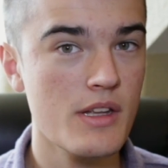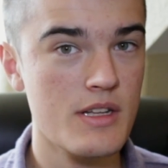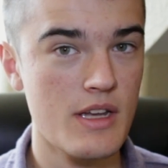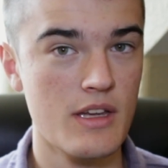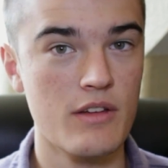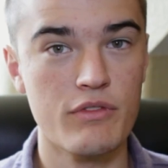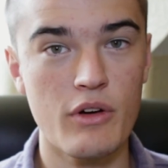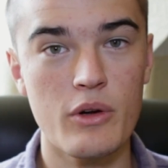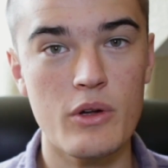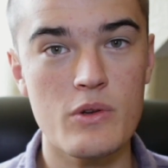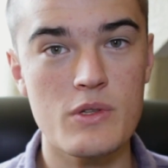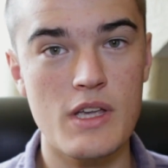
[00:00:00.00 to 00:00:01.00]
taking
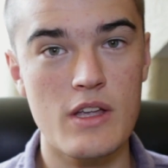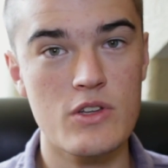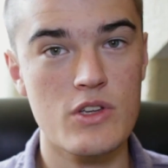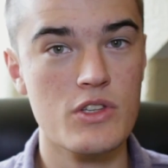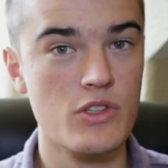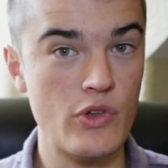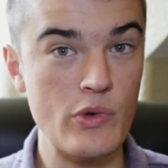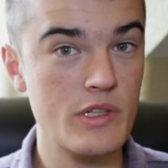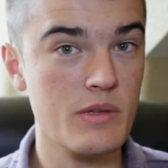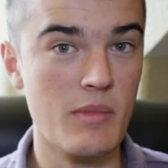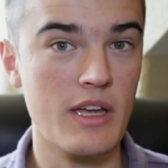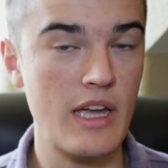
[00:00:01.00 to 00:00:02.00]
photos, and just
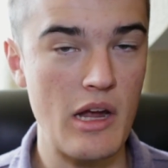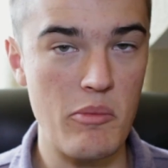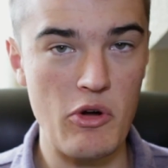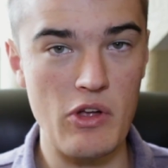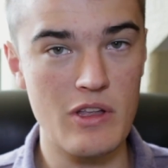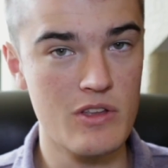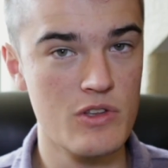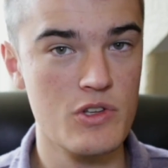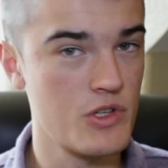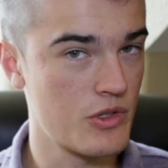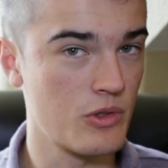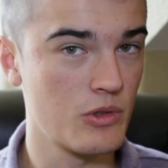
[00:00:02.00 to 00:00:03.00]
using my camera in
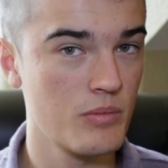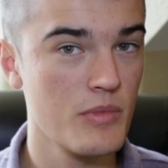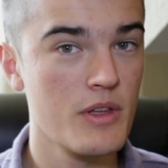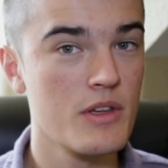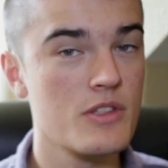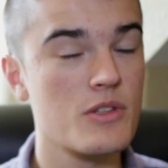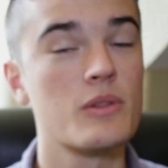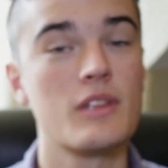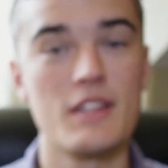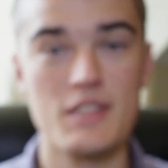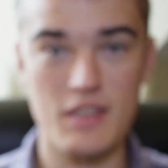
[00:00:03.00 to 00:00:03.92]
general. So let's